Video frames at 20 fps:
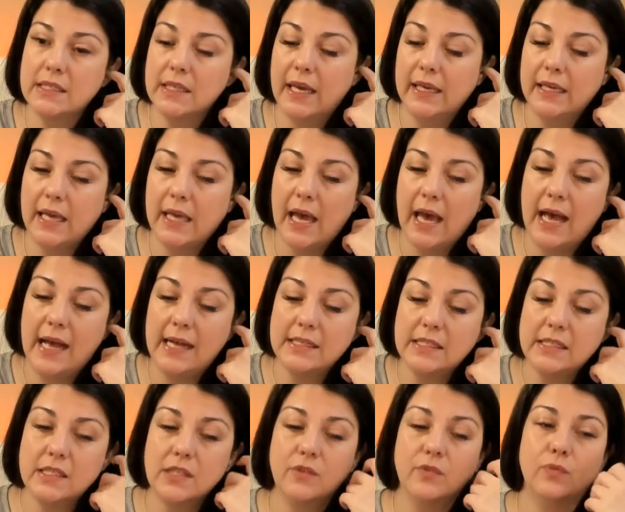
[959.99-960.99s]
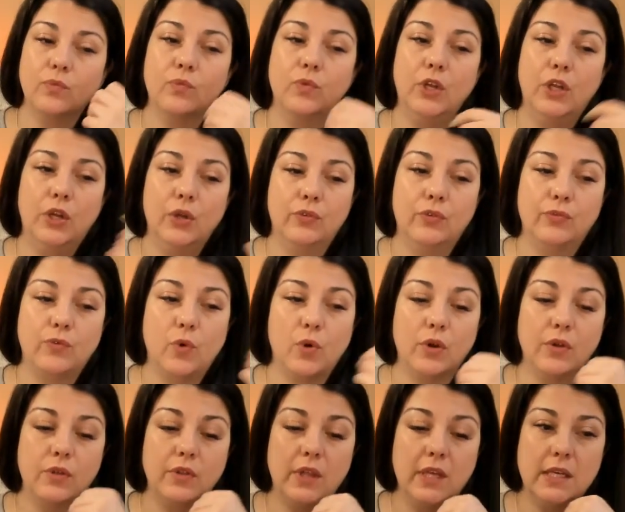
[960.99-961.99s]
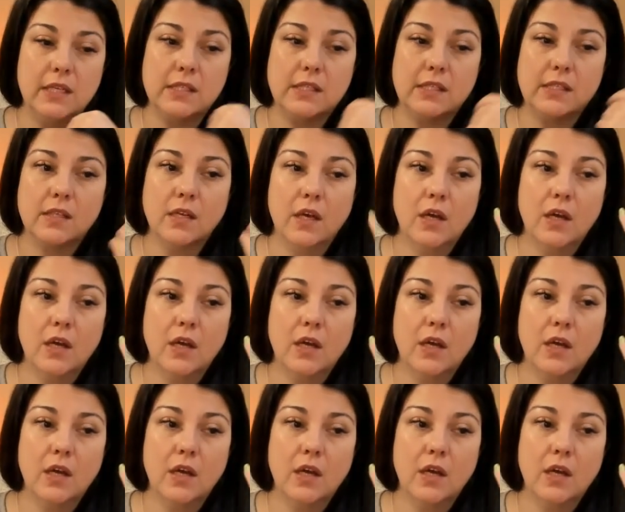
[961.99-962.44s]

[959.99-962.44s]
like ask, you know, for this